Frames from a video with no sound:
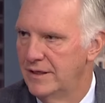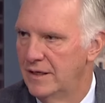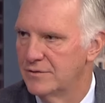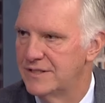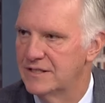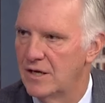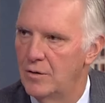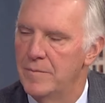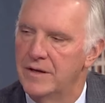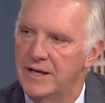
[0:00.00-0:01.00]
You know, 600
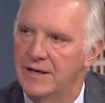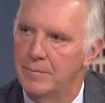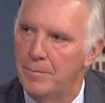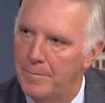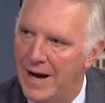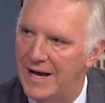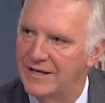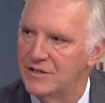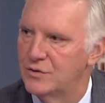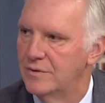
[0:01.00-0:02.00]
million in bond
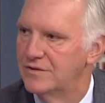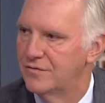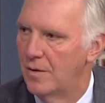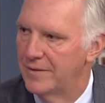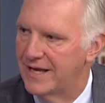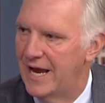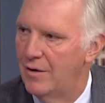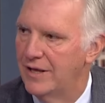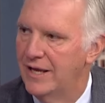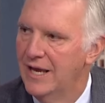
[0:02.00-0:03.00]
issuance from the
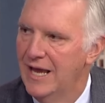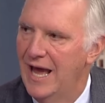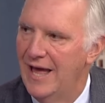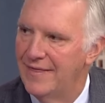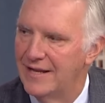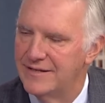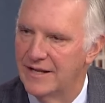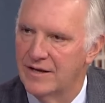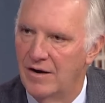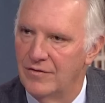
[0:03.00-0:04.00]
county and that
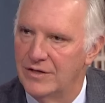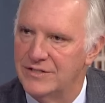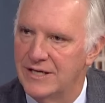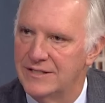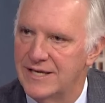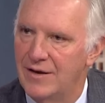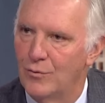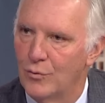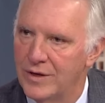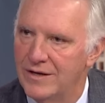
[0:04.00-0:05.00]
debt coverage is a
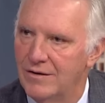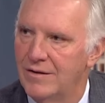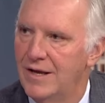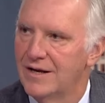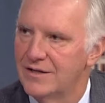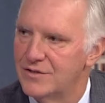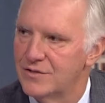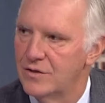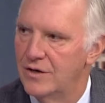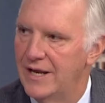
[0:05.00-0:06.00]
real
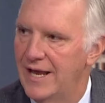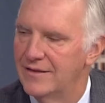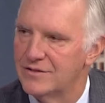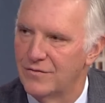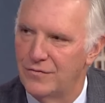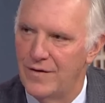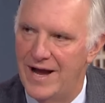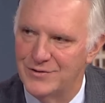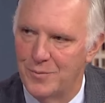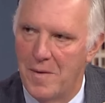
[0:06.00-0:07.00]
concern. And there's a
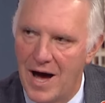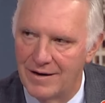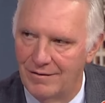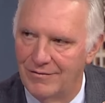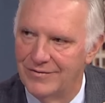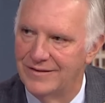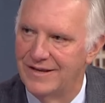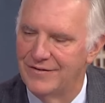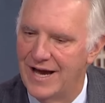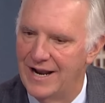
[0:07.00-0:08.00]
fragile model that
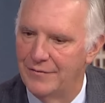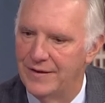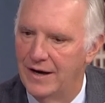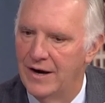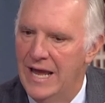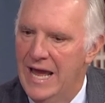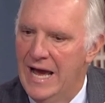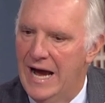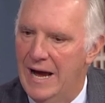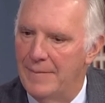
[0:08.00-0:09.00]
they've got out there.
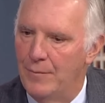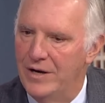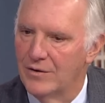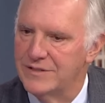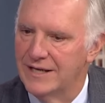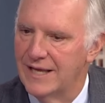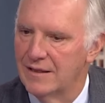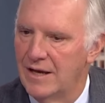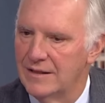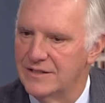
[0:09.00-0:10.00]
Um, and we don't take that
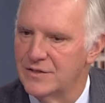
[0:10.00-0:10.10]
lightly.